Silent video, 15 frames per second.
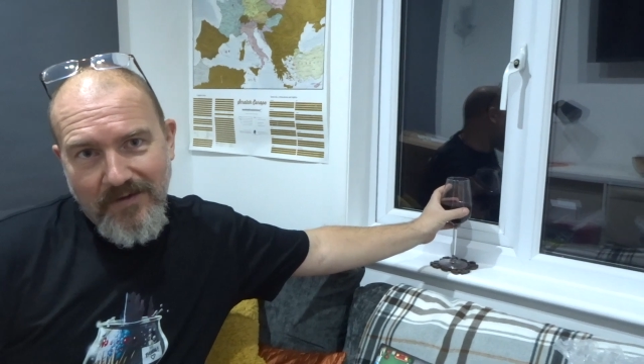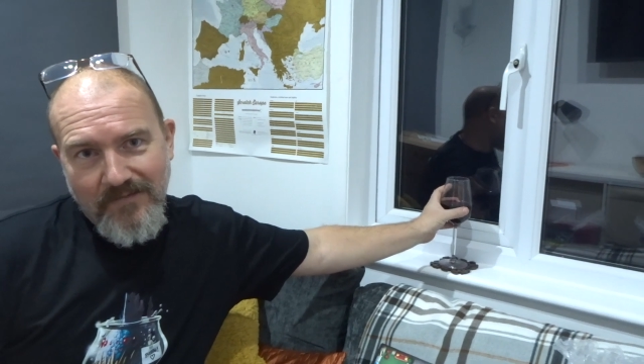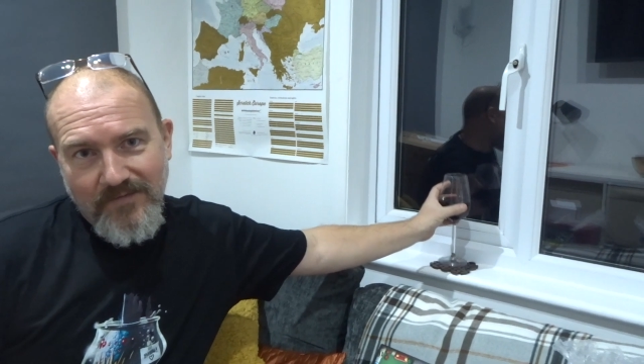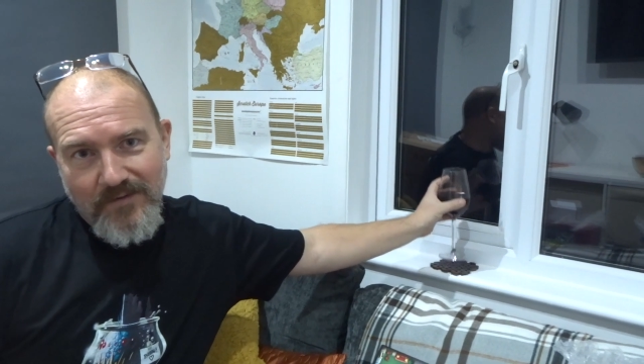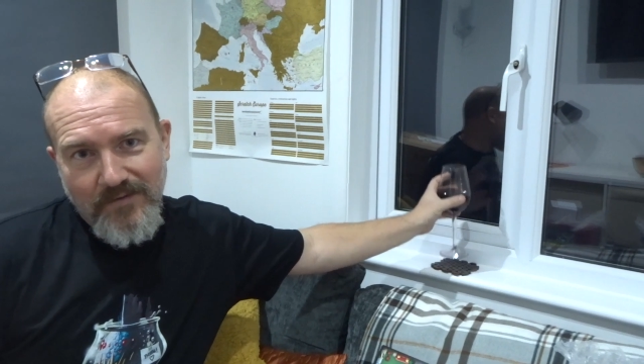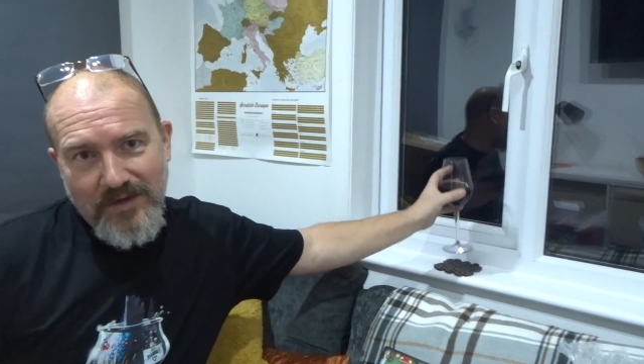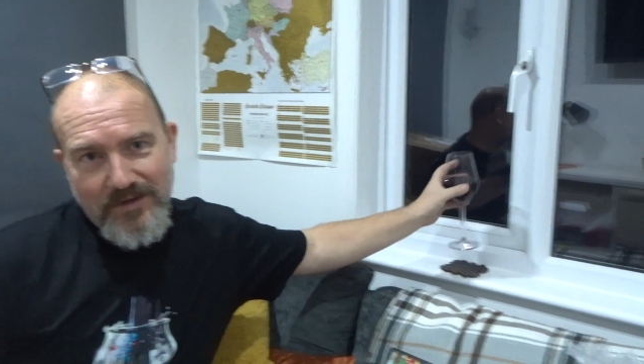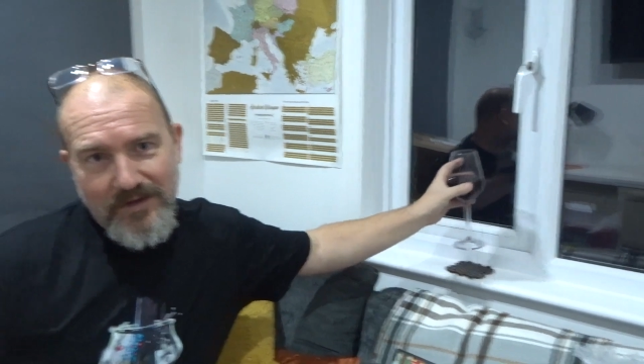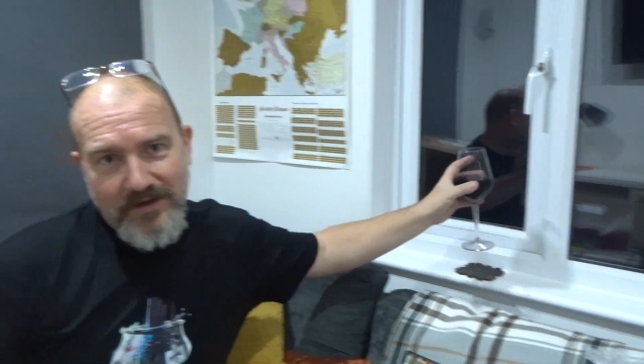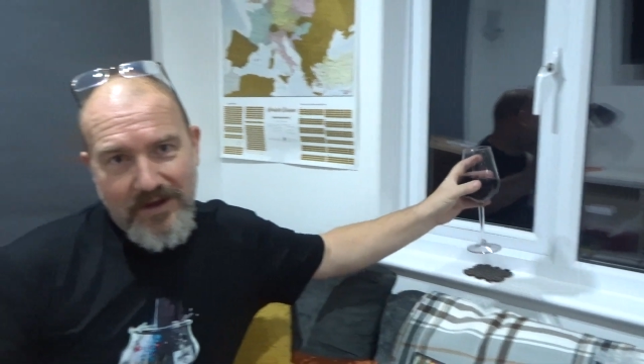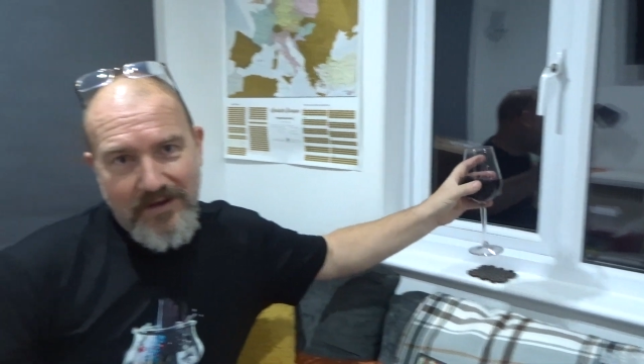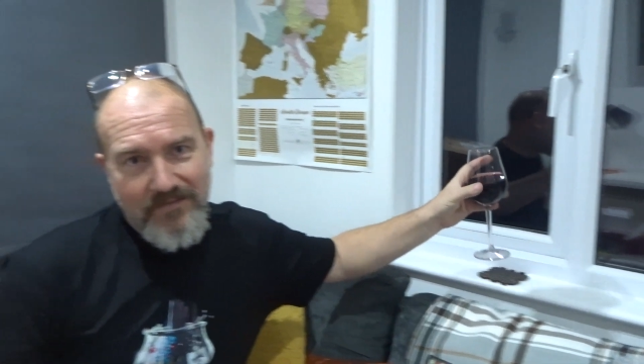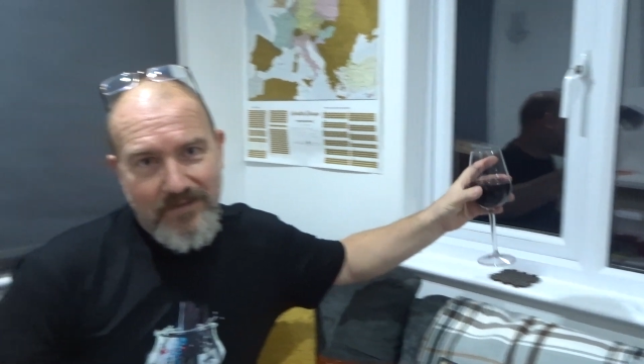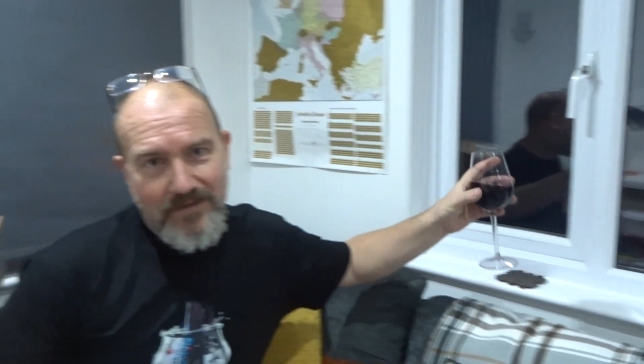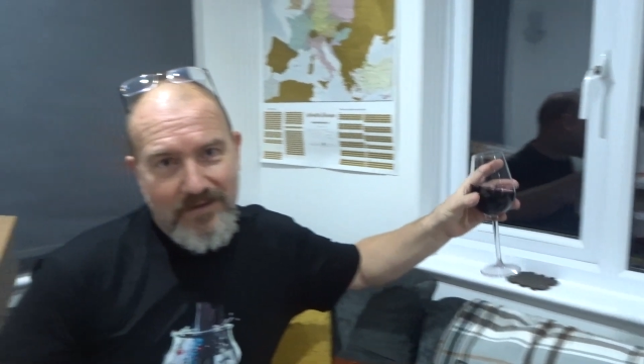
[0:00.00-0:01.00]
for the rest of the
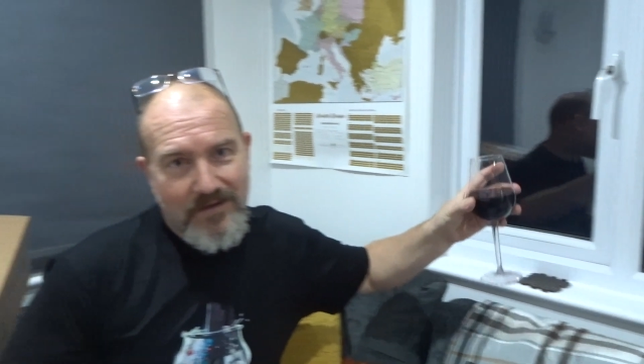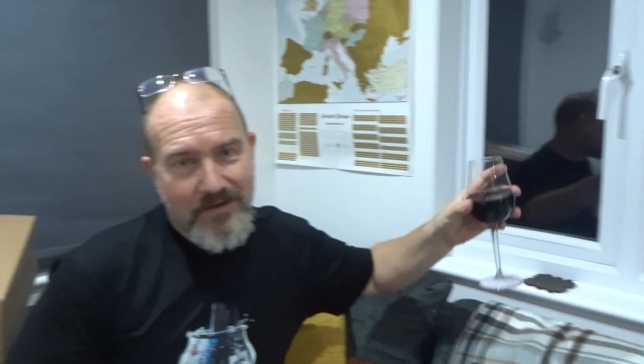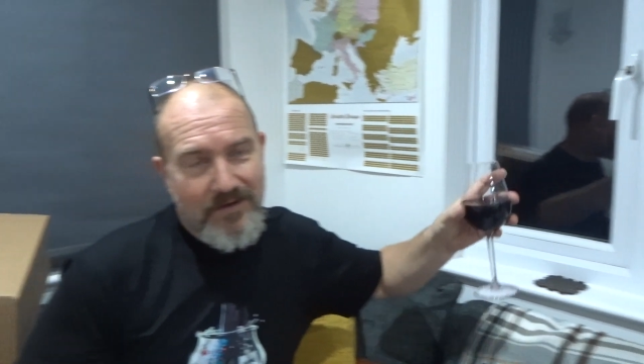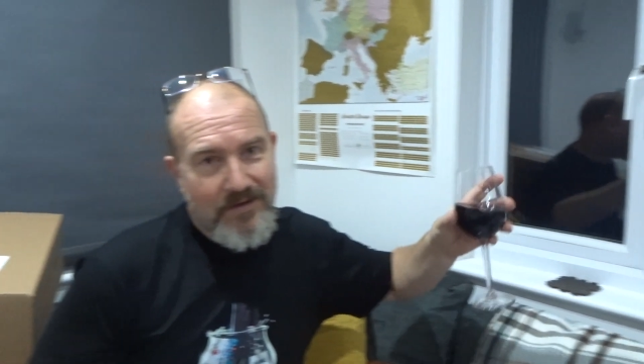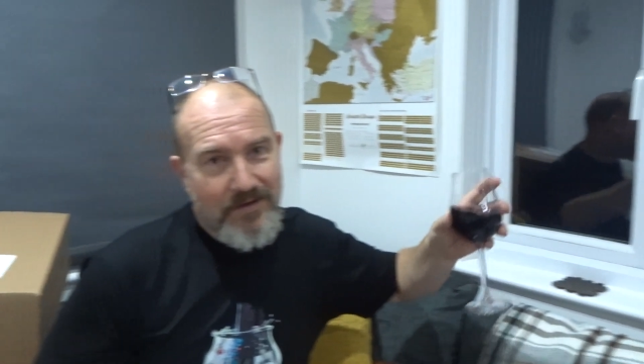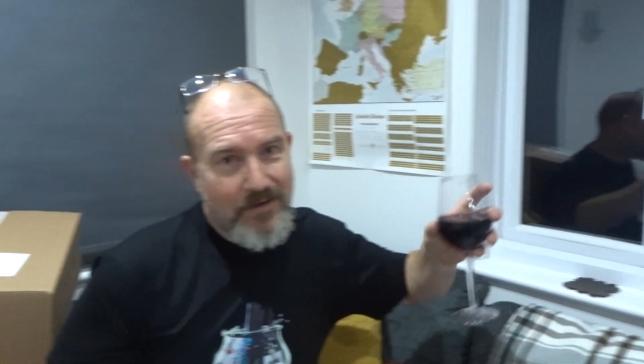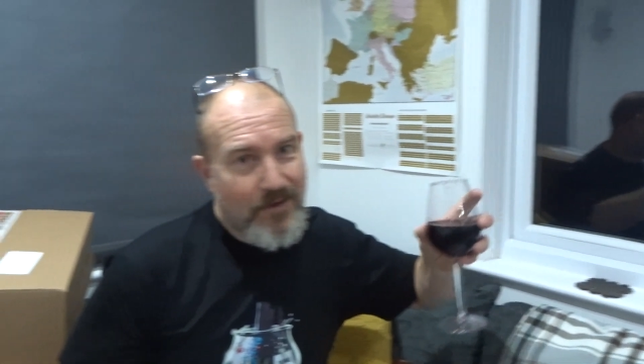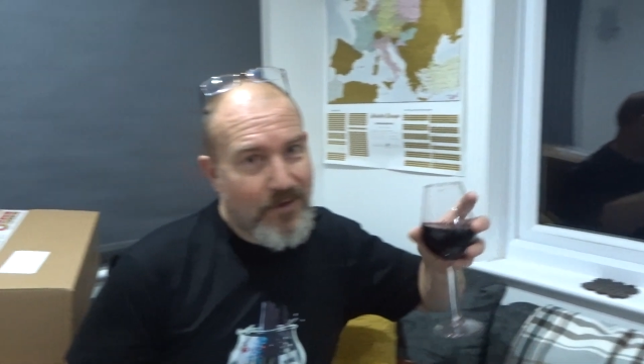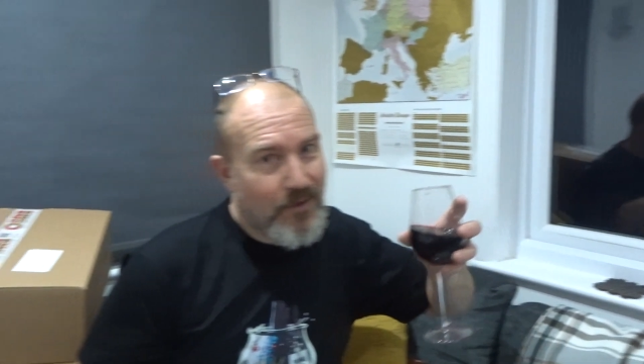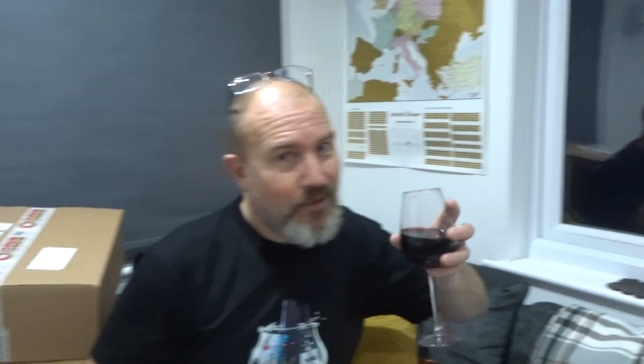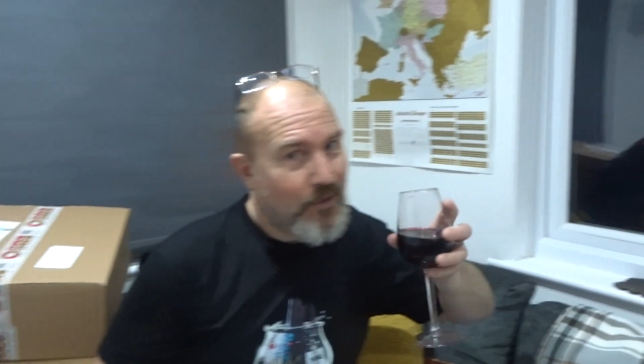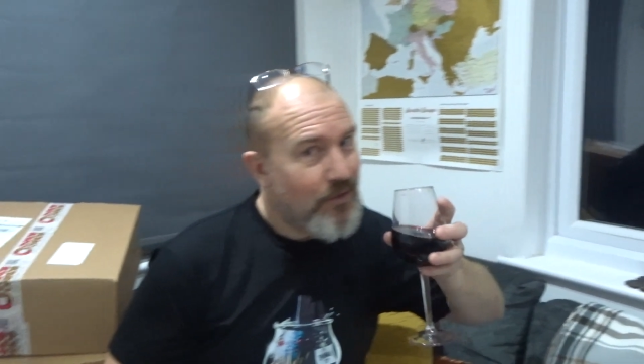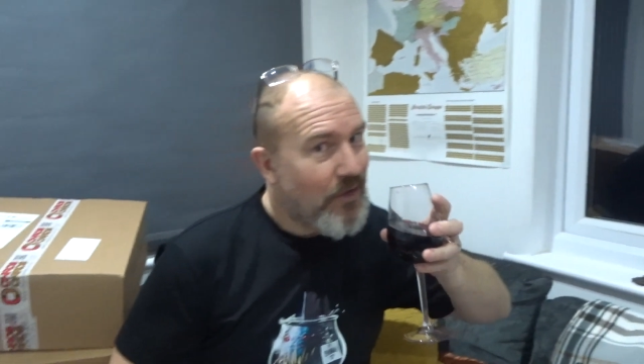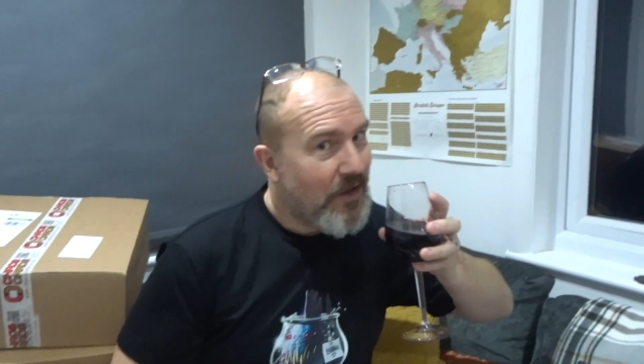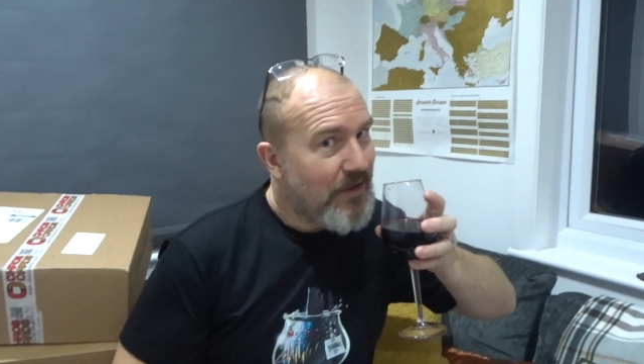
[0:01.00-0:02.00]
evening.
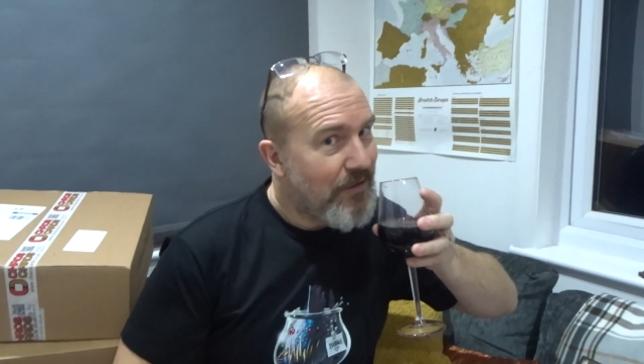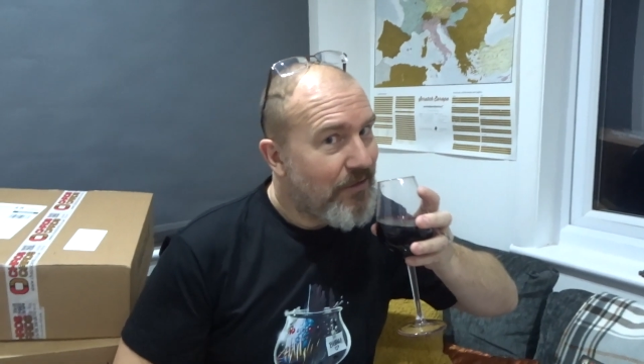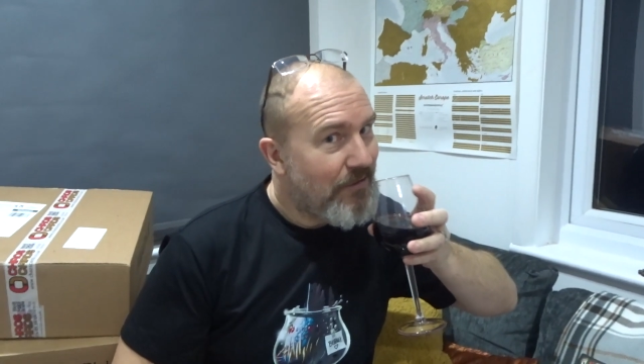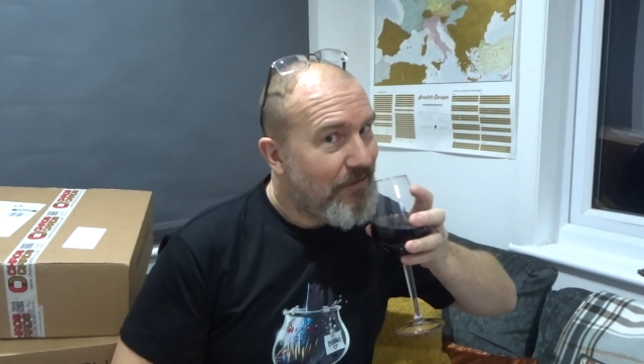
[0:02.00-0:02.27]
Good night.